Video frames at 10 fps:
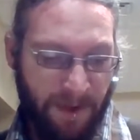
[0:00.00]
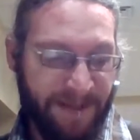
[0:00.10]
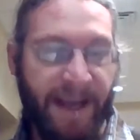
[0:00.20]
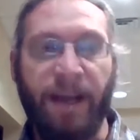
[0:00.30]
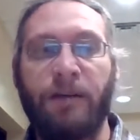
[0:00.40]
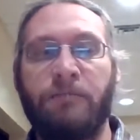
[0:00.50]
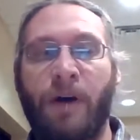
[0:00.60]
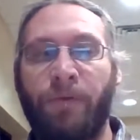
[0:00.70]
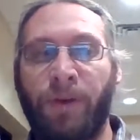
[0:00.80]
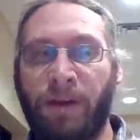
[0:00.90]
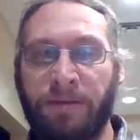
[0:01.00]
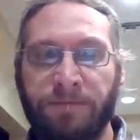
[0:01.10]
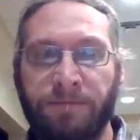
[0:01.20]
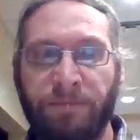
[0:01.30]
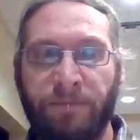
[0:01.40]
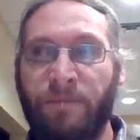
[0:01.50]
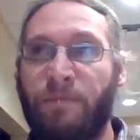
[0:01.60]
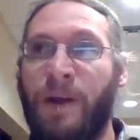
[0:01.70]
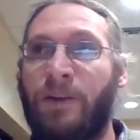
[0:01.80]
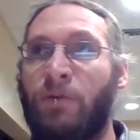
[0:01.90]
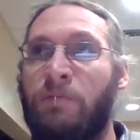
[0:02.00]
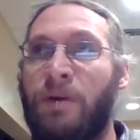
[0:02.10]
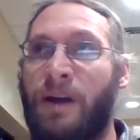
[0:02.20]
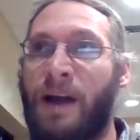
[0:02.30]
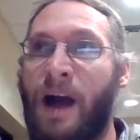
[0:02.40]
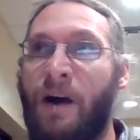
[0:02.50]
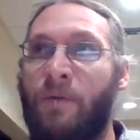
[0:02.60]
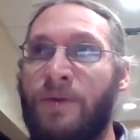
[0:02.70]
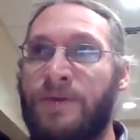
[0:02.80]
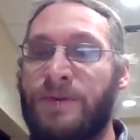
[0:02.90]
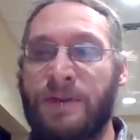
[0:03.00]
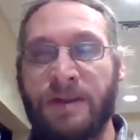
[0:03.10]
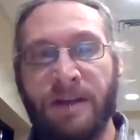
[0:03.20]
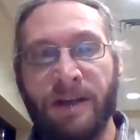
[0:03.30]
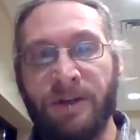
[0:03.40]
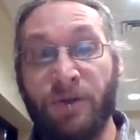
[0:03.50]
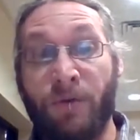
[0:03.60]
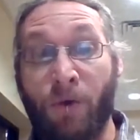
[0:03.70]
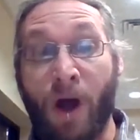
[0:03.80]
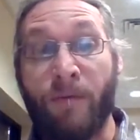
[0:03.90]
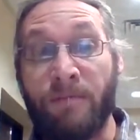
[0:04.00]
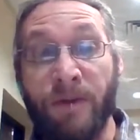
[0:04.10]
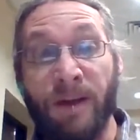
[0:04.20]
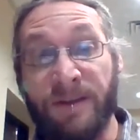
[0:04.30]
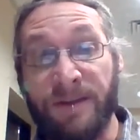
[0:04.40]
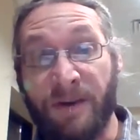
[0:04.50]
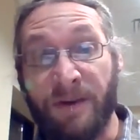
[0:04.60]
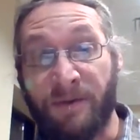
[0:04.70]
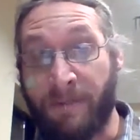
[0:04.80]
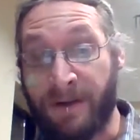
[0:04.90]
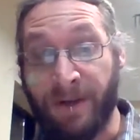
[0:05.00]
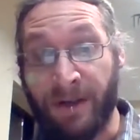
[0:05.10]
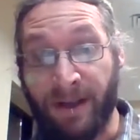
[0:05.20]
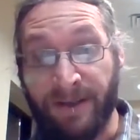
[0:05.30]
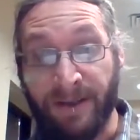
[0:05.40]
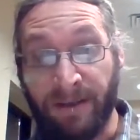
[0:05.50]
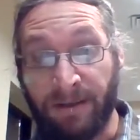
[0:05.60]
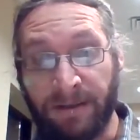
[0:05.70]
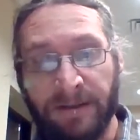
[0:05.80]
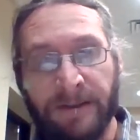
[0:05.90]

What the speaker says: The second monthly big two book I got was issue of the Robin miniseries written by Chuck Dixon.